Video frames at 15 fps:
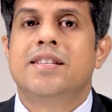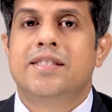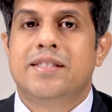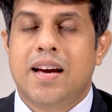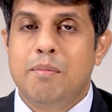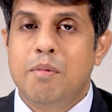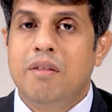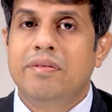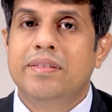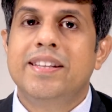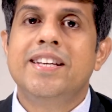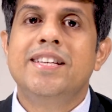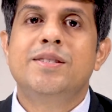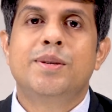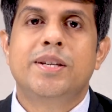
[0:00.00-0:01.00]
Some of
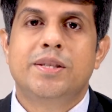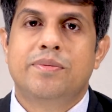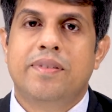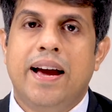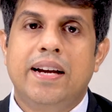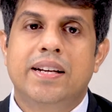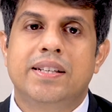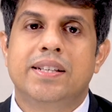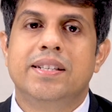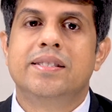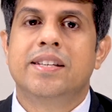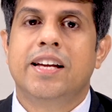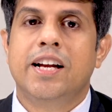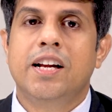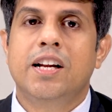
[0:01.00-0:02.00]
these risk factors
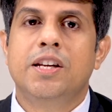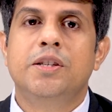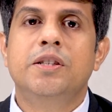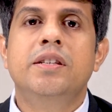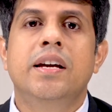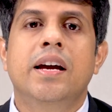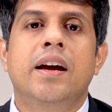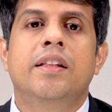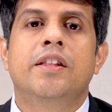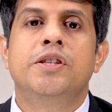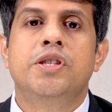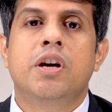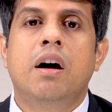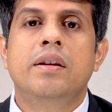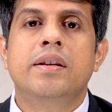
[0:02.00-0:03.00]
include the
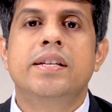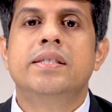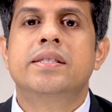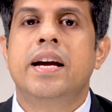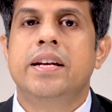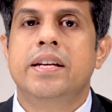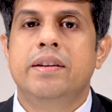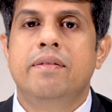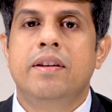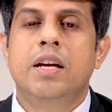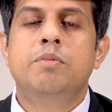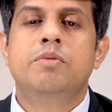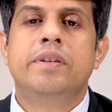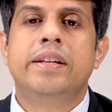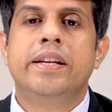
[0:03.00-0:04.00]
jaundice that
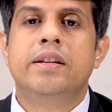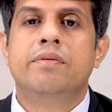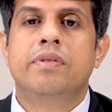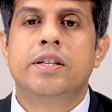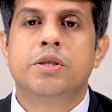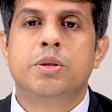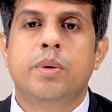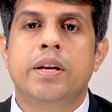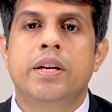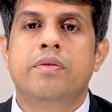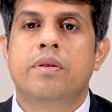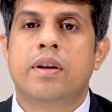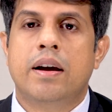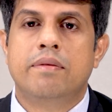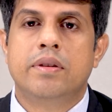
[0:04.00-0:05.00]
develops within first
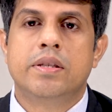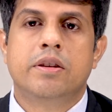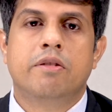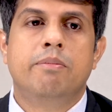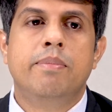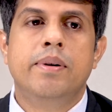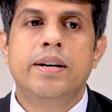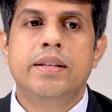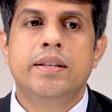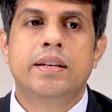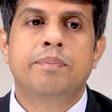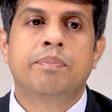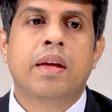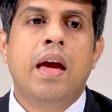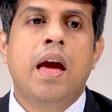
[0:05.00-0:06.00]
24 hours of
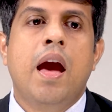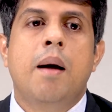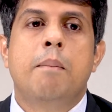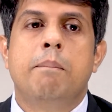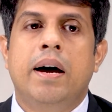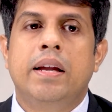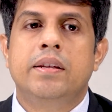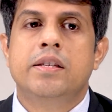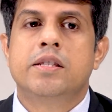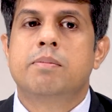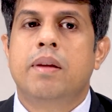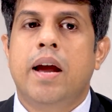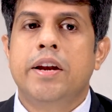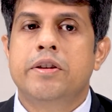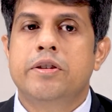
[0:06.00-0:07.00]
birth, mother's
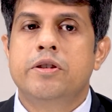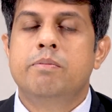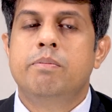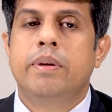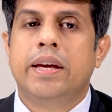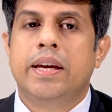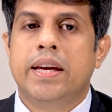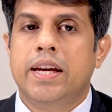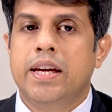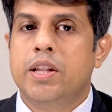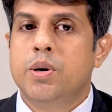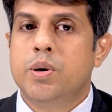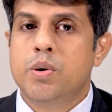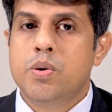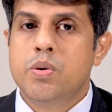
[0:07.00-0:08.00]
blood group being
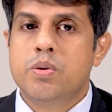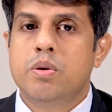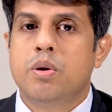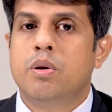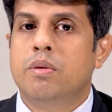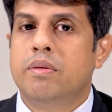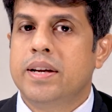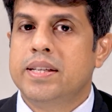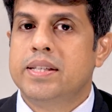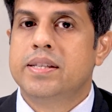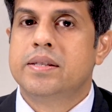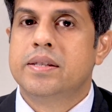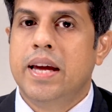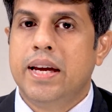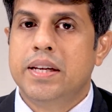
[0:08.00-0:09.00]
either O or
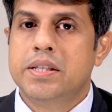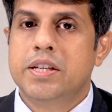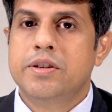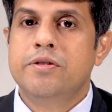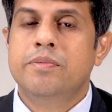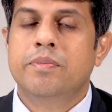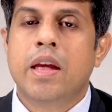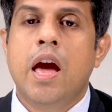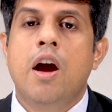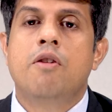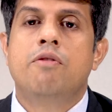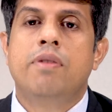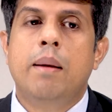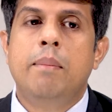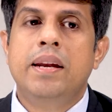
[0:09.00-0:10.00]
rhesus negative,
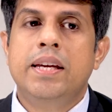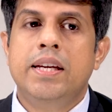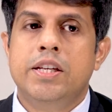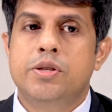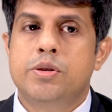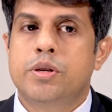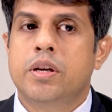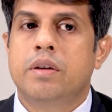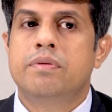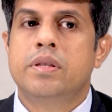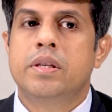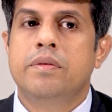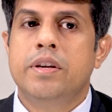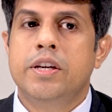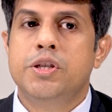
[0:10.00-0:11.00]
family history of
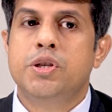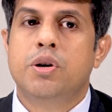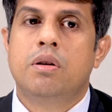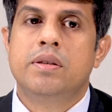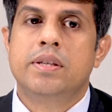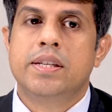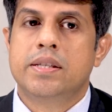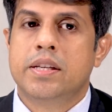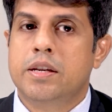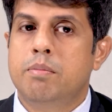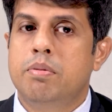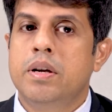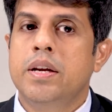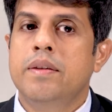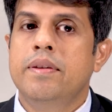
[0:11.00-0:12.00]
severe jaundice in a
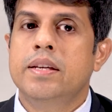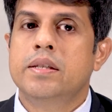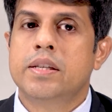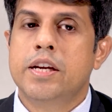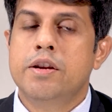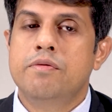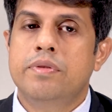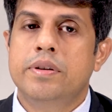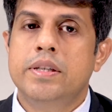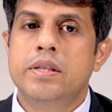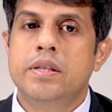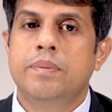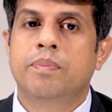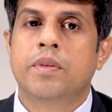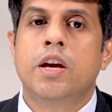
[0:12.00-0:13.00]
previous
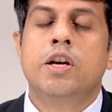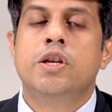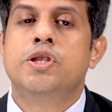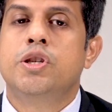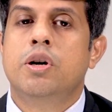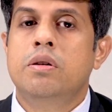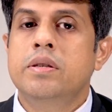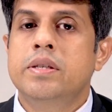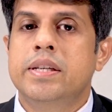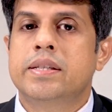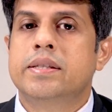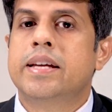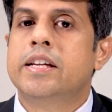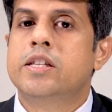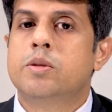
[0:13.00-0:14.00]
infant, jaundice
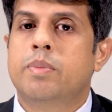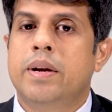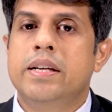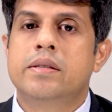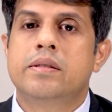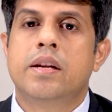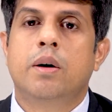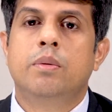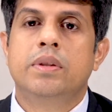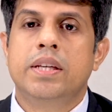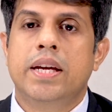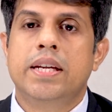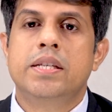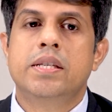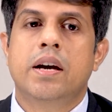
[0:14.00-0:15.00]
that spreads down
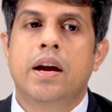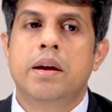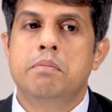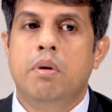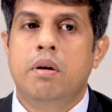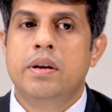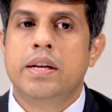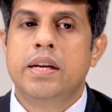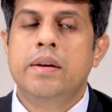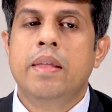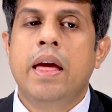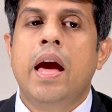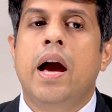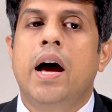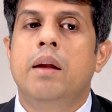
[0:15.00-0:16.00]
the entire body,
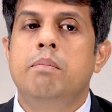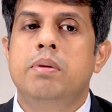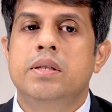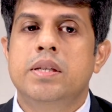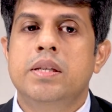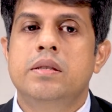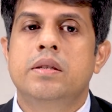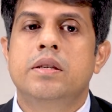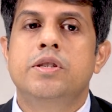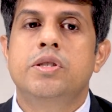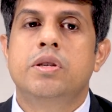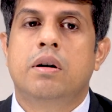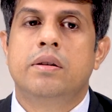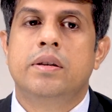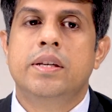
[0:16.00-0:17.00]
and persistent
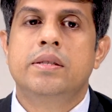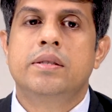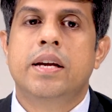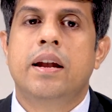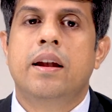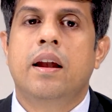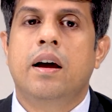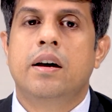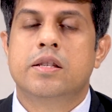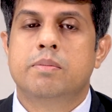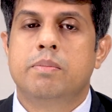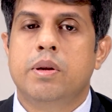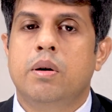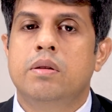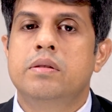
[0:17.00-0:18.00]
jaundice that lasts
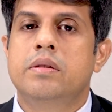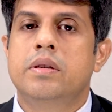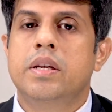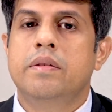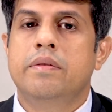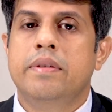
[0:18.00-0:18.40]
beyond 3